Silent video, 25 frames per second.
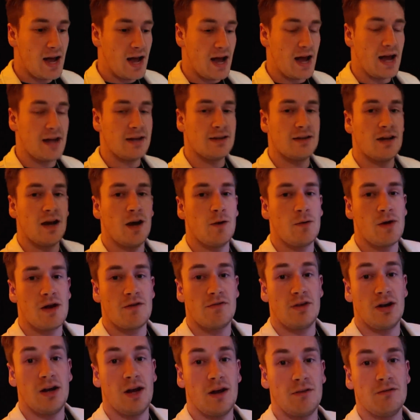And we have a
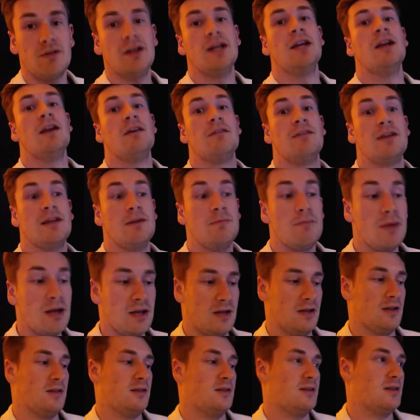lovely, lovely
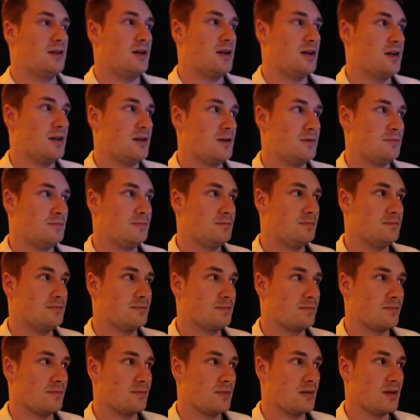meal
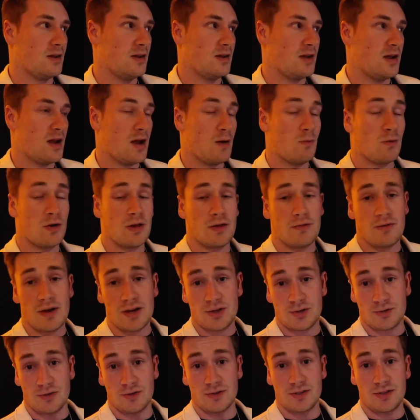at one of the
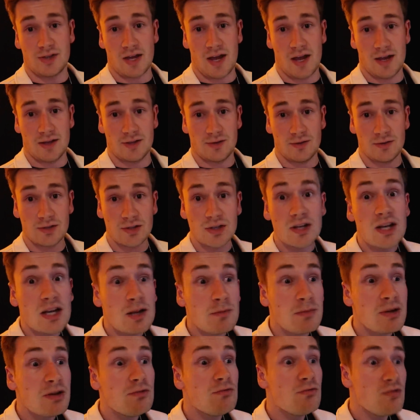restaurants there, so it's going to
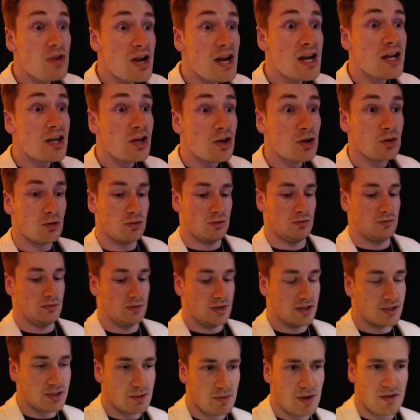be really cool.
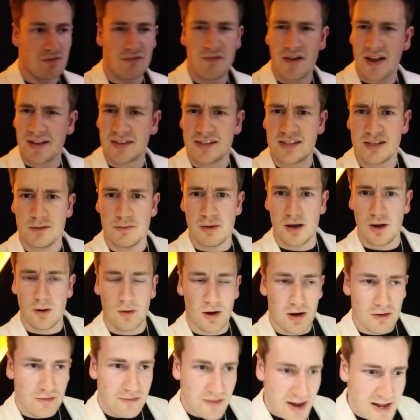It's going to be a fancy meal,
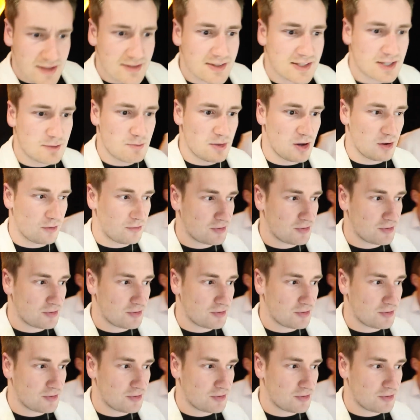our fancy meal.